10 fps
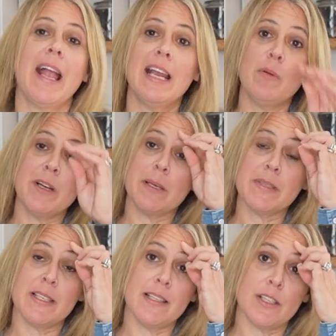Anna
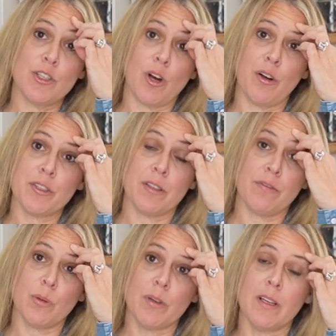Williamson is in charge of the
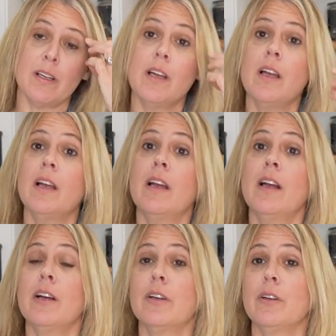Florida,
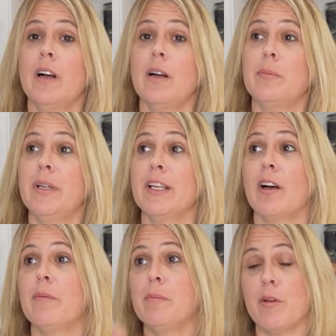putting
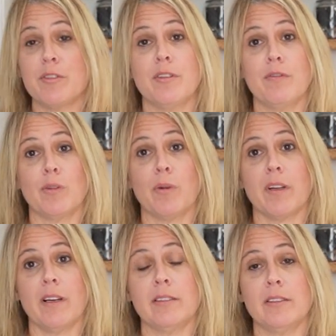on most of the
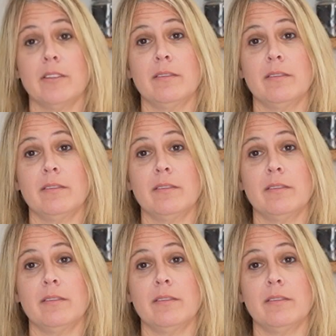Florida